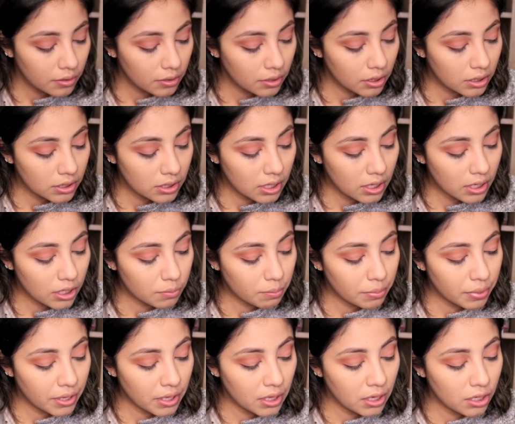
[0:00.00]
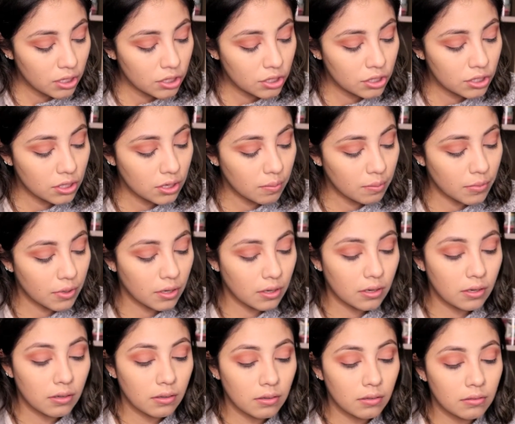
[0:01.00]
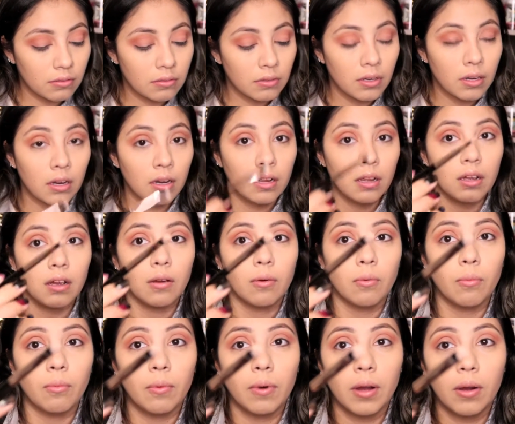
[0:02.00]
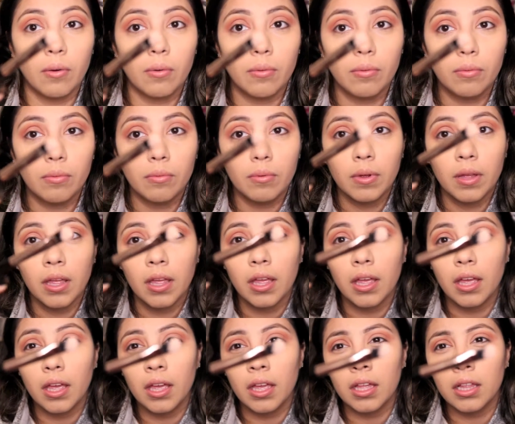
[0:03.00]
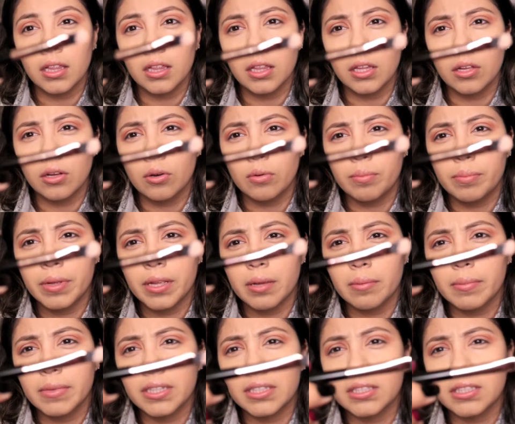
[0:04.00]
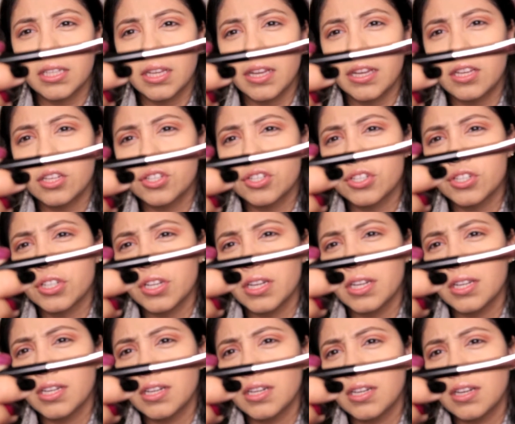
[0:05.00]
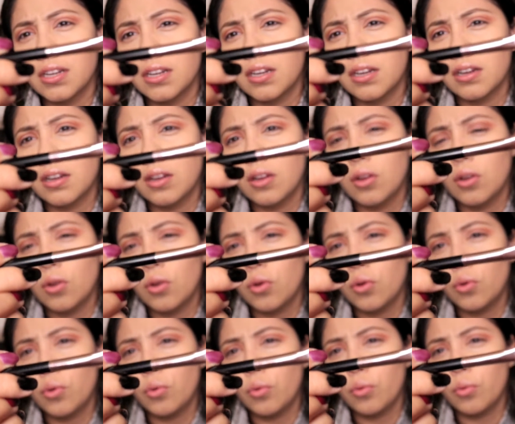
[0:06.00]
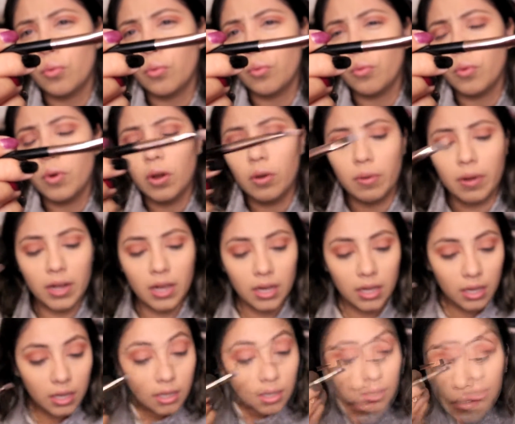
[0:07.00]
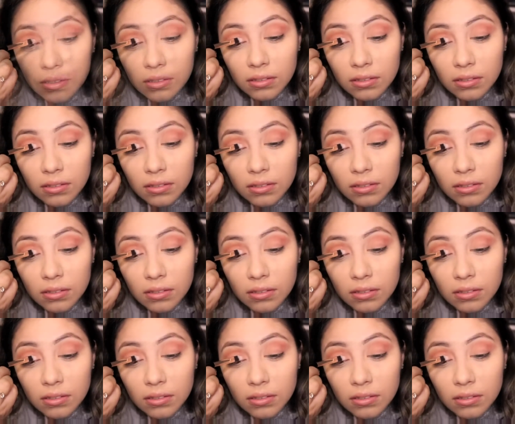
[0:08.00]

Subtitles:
Looks like a pink shimmer. Whoa. Hello, pigmentation. Whoa, honey.